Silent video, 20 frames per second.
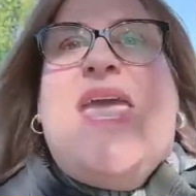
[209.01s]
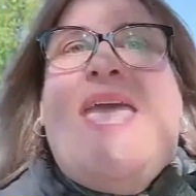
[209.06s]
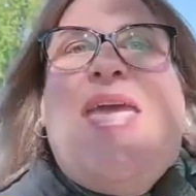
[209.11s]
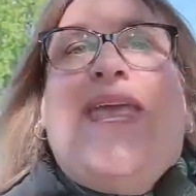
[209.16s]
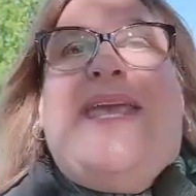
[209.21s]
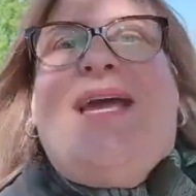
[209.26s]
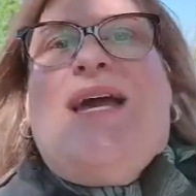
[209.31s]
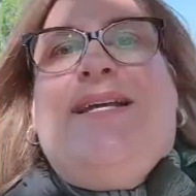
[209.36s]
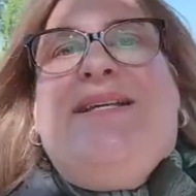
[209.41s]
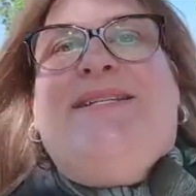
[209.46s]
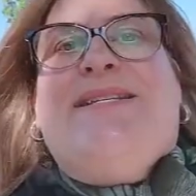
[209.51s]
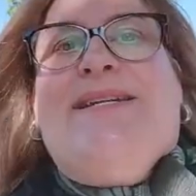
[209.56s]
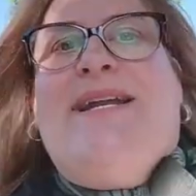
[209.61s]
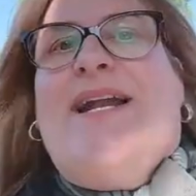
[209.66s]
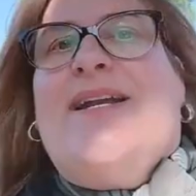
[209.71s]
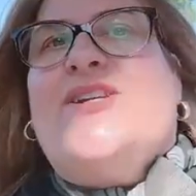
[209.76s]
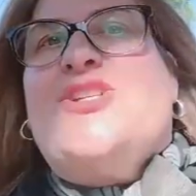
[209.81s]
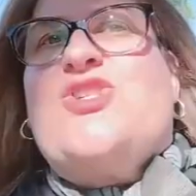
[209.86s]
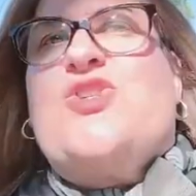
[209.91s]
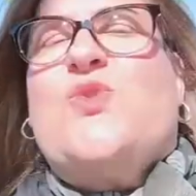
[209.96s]
AI is
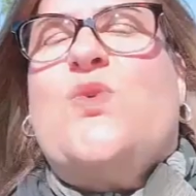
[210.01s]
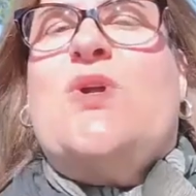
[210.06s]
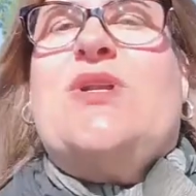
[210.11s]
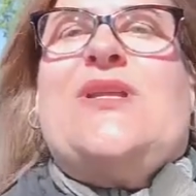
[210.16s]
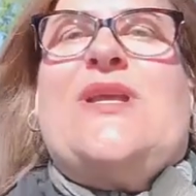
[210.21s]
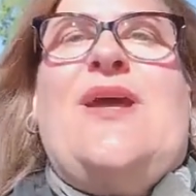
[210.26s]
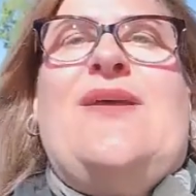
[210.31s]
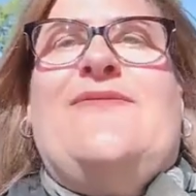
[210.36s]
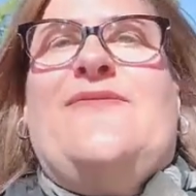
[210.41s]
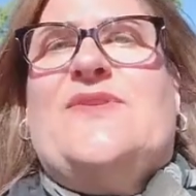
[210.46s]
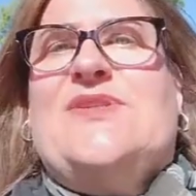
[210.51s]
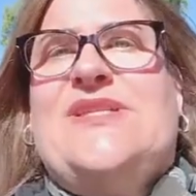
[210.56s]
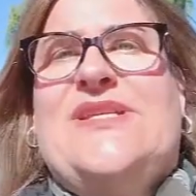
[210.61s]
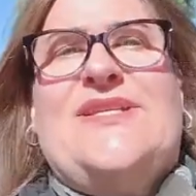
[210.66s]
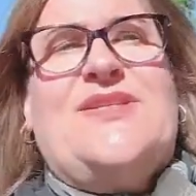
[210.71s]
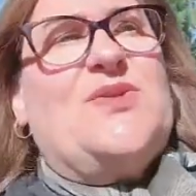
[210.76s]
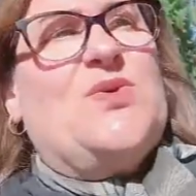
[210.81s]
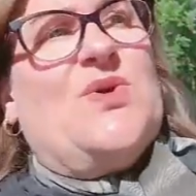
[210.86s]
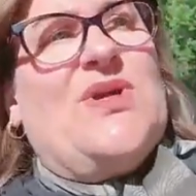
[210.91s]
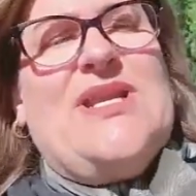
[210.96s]
not a shortcut for
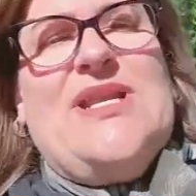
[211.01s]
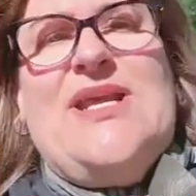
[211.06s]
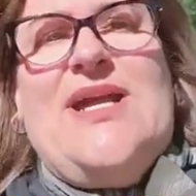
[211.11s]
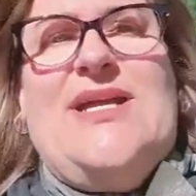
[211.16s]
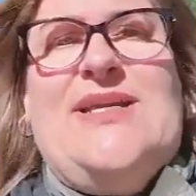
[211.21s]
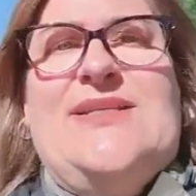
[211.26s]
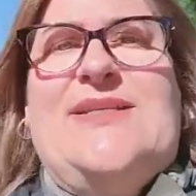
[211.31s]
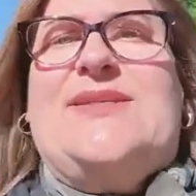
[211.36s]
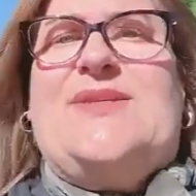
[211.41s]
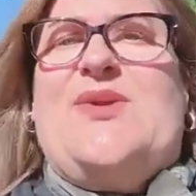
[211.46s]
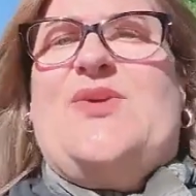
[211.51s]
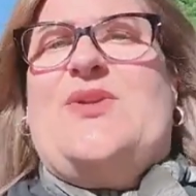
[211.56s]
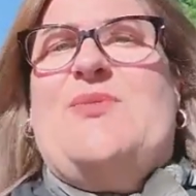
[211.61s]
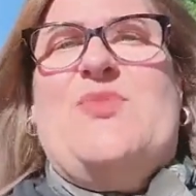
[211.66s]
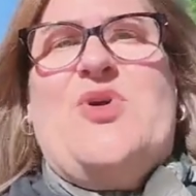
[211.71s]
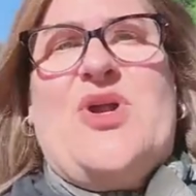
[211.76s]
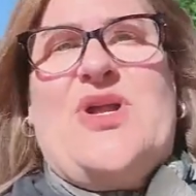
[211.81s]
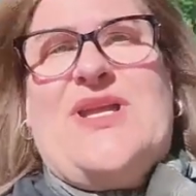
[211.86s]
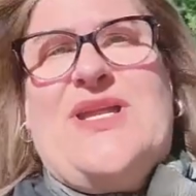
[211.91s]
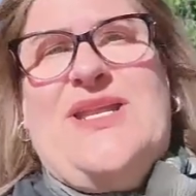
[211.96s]
disorganized
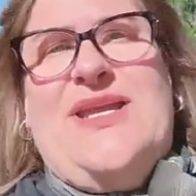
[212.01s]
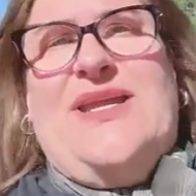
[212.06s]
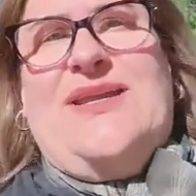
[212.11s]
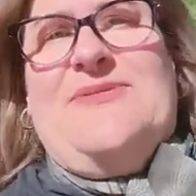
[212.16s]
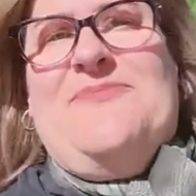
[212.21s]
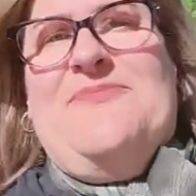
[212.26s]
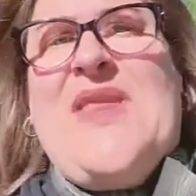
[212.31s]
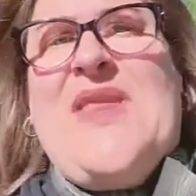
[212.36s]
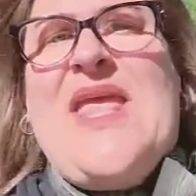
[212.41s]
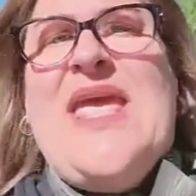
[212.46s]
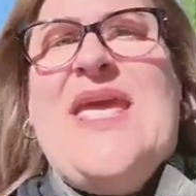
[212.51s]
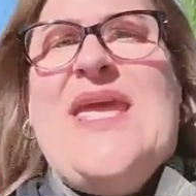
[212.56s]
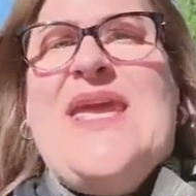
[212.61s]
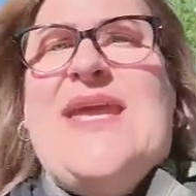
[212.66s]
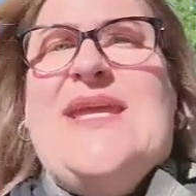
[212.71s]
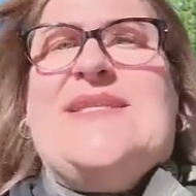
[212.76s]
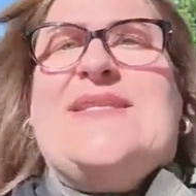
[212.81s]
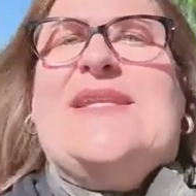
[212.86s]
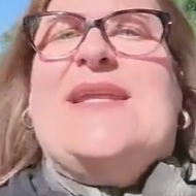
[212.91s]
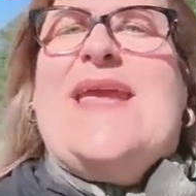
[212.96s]
go-to-marketing.
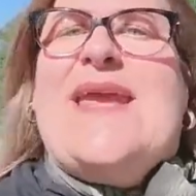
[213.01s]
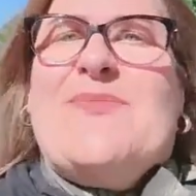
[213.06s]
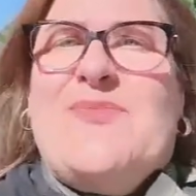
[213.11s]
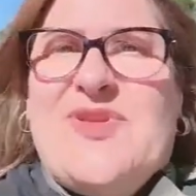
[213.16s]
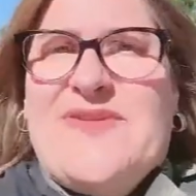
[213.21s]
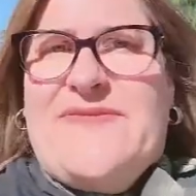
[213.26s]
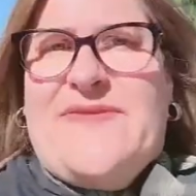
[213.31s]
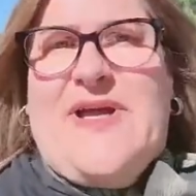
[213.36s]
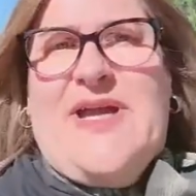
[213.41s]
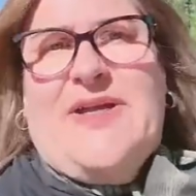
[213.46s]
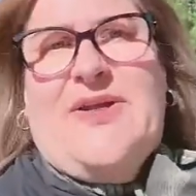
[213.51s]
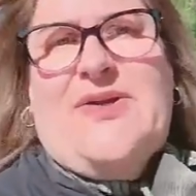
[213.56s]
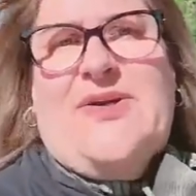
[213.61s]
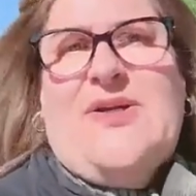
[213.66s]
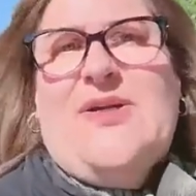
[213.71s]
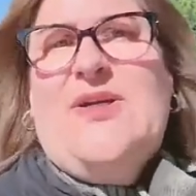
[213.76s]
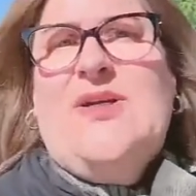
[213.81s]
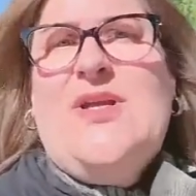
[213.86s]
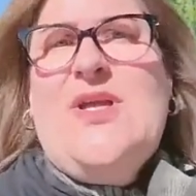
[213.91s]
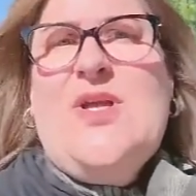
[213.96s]
It's an amplifier,
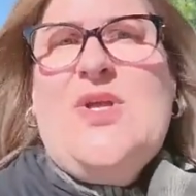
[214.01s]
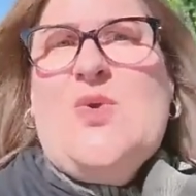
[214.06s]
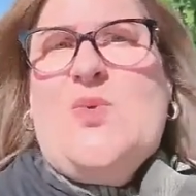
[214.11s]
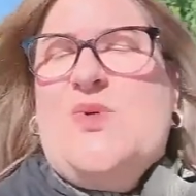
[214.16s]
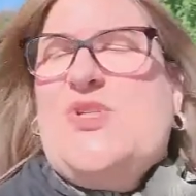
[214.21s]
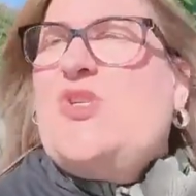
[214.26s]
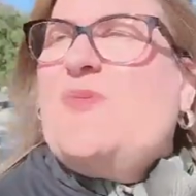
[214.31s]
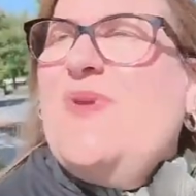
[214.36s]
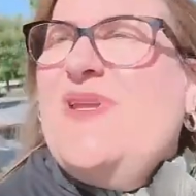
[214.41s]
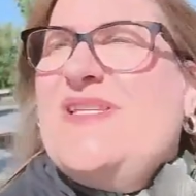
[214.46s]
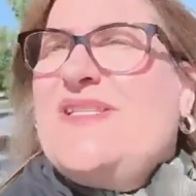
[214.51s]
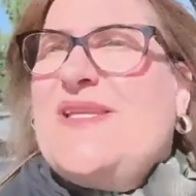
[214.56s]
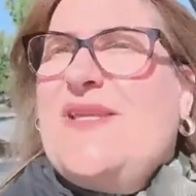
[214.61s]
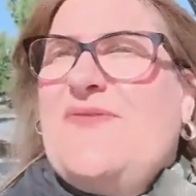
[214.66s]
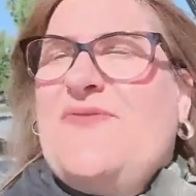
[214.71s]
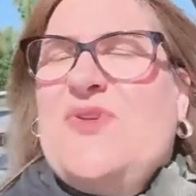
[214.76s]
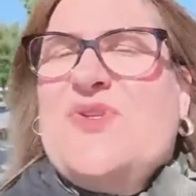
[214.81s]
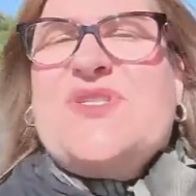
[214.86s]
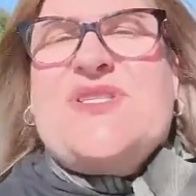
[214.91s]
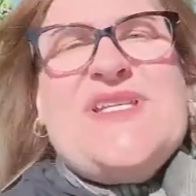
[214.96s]
which means that
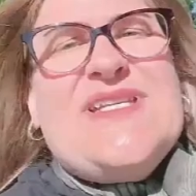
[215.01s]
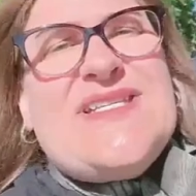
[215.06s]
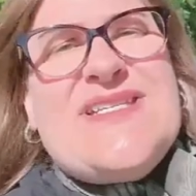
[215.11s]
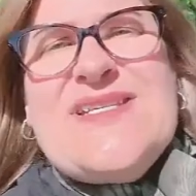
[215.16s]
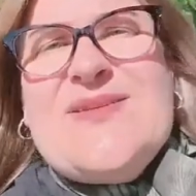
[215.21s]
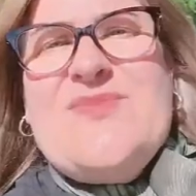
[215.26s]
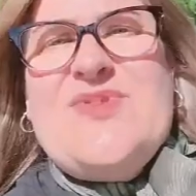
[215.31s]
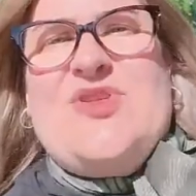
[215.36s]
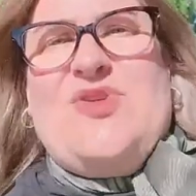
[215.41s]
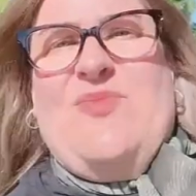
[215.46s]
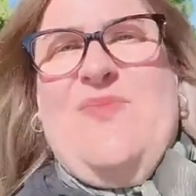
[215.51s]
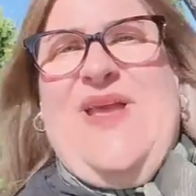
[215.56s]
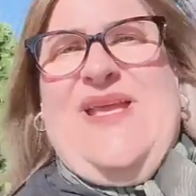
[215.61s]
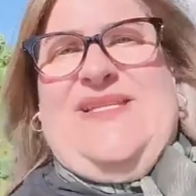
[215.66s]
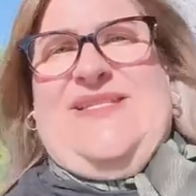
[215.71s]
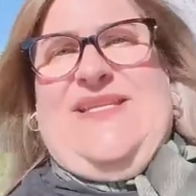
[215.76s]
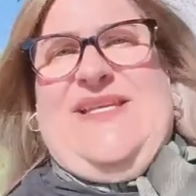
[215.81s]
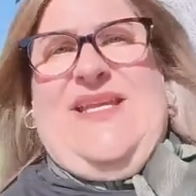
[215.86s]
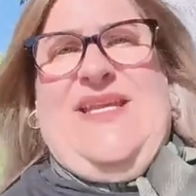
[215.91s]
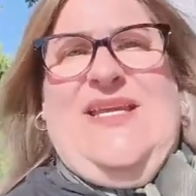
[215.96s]
if your systems are
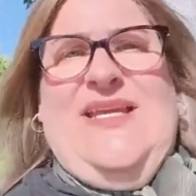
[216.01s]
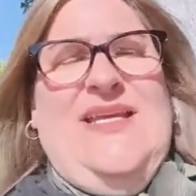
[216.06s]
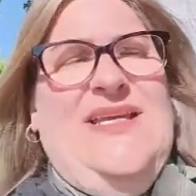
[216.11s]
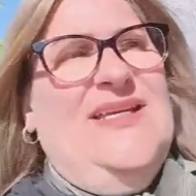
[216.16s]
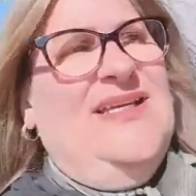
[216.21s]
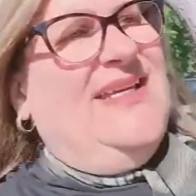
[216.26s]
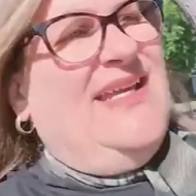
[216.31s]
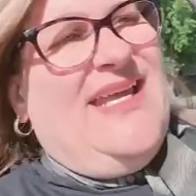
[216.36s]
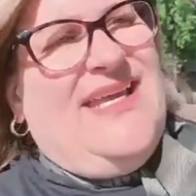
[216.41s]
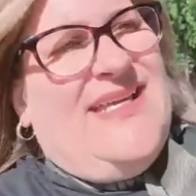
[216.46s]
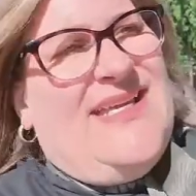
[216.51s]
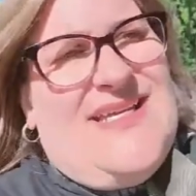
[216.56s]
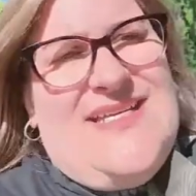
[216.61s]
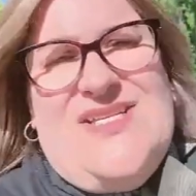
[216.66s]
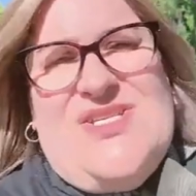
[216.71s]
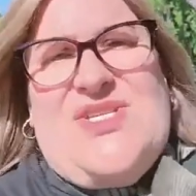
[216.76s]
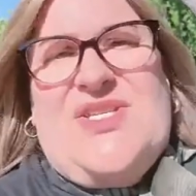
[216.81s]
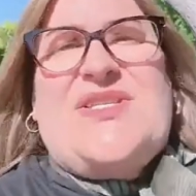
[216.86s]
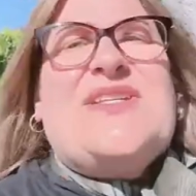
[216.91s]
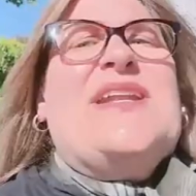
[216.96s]
messy, AI
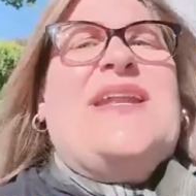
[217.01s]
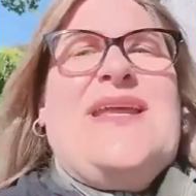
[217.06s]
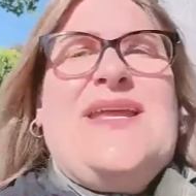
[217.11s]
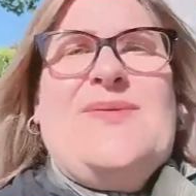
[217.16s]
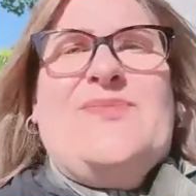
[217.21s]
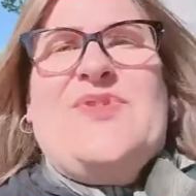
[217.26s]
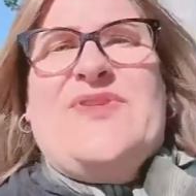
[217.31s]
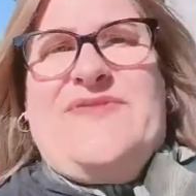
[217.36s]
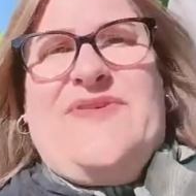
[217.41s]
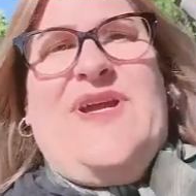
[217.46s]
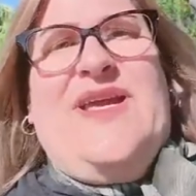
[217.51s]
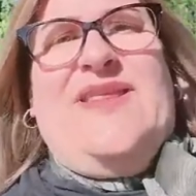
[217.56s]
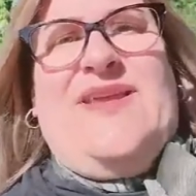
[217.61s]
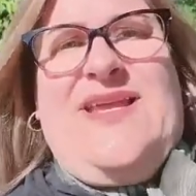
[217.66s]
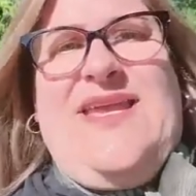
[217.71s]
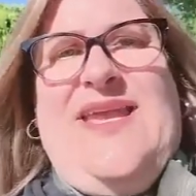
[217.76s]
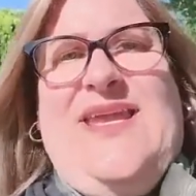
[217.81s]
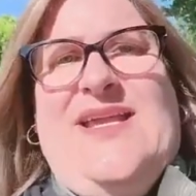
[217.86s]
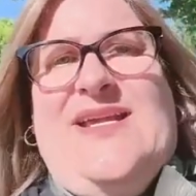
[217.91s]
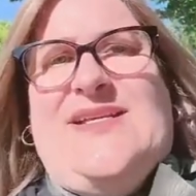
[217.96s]
is just going to amplify the
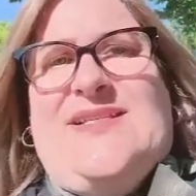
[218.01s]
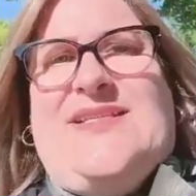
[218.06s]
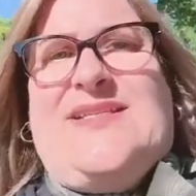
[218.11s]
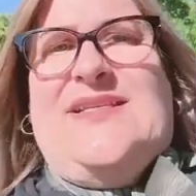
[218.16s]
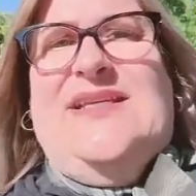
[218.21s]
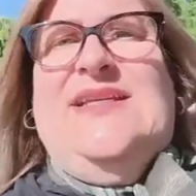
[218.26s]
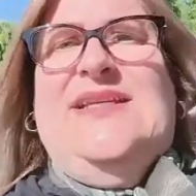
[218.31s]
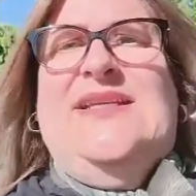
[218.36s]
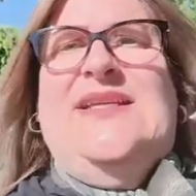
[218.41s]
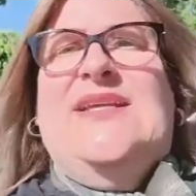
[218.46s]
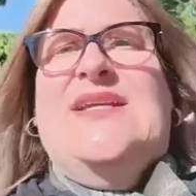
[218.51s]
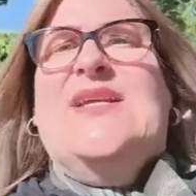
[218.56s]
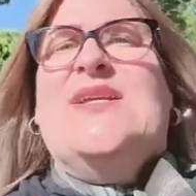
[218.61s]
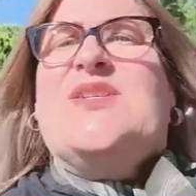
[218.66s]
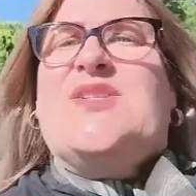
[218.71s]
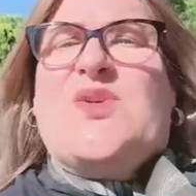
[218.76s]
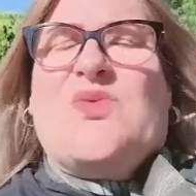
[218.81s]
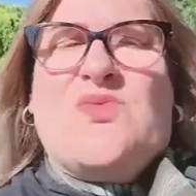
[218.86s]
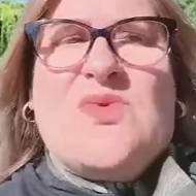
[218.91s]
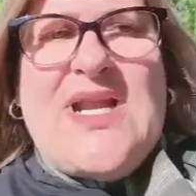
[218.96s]
chaos.
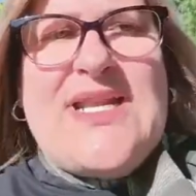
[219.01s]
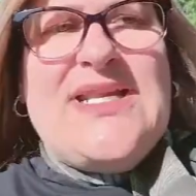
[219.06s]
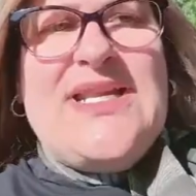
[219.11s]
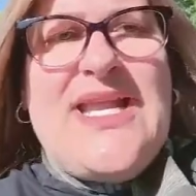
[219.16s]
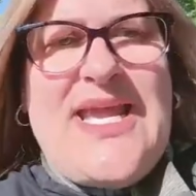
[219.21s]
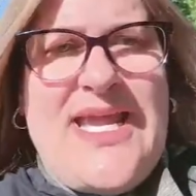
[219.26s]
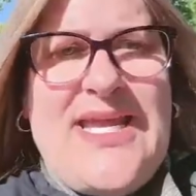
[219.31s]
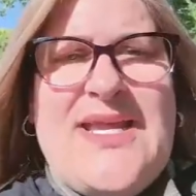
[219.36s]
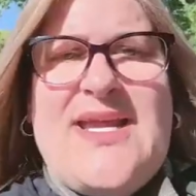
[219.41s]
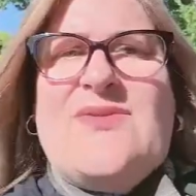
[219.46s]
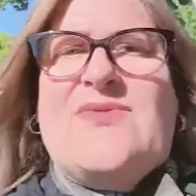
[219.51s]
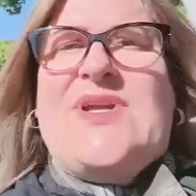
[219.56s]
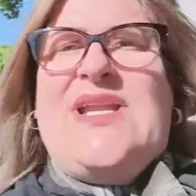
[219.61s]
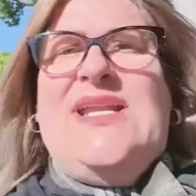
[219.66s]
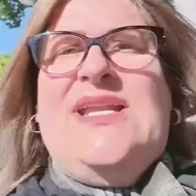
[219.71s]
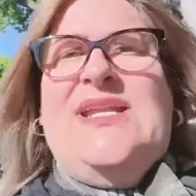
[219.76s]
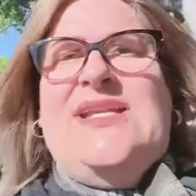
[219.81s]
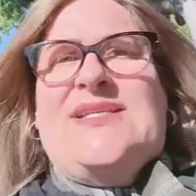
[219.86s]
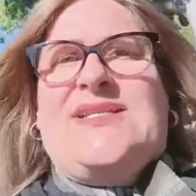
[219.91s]
So run an AI readiness